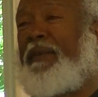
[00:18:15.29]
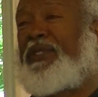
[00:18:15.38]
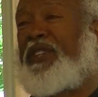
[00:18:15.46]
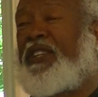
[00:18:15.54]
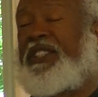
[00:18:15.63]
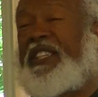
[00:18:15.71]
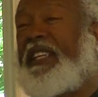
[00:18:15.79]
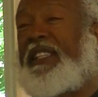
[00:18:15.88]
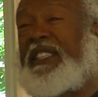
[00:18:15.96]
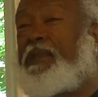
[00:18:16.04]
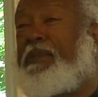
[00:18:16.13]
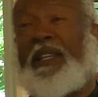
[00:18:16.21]
just going to say
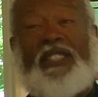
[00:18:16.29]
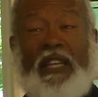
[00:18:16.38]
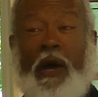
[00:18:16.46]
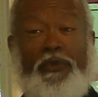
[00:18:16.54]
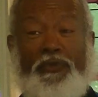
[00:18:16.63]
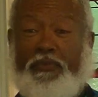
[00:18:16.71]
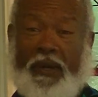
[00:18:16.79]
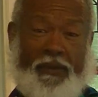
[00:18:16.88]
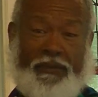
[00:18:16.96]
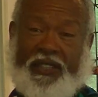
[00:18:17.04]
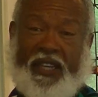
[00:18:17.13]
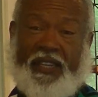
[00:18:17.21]
this to myself, but
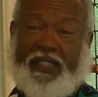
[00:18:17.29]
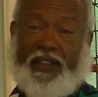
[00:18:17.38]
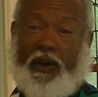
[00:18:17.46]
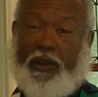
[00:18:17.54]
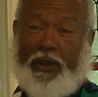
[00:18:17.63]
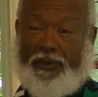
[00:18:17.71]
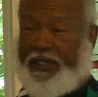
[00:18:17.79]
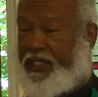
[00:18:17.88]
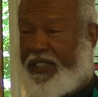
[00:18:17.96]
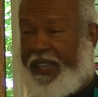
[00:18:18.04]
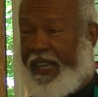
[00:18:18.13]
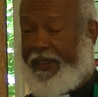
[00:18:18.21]
I'm saying it to all of
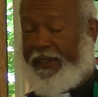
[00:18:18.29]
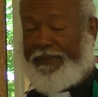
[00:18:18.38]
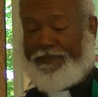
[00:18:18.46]
us together.